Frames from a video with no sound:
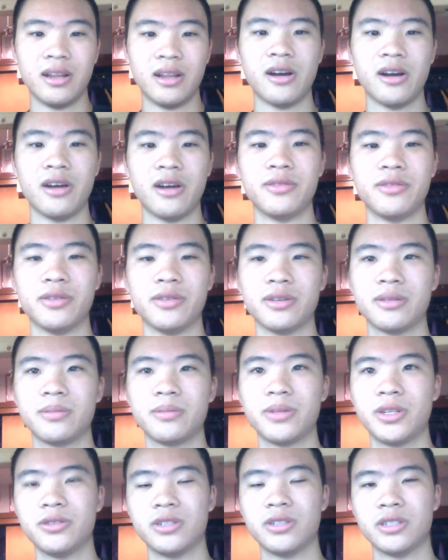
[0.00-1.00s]
have a
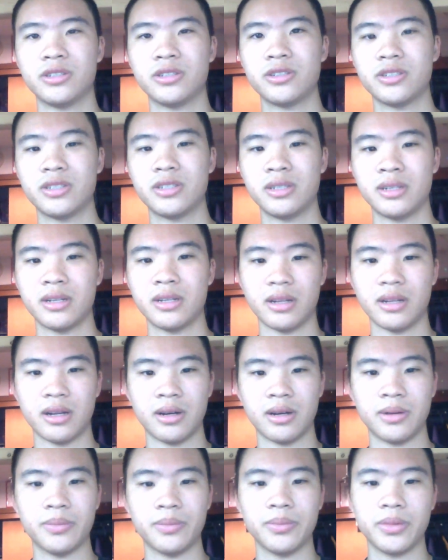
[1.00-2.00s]
huge interest in it.
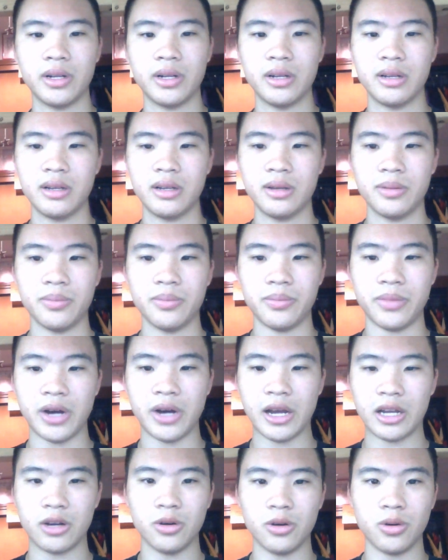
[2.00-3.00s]
My
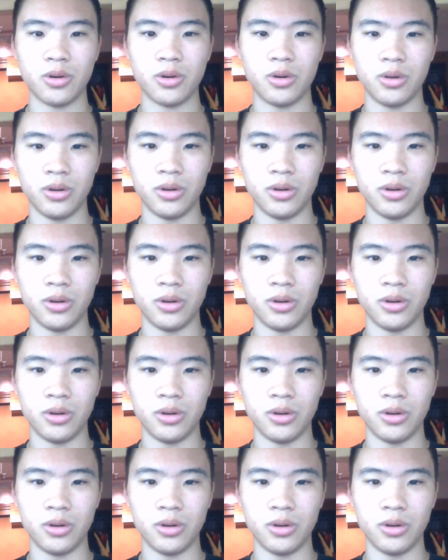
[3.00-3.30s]
goal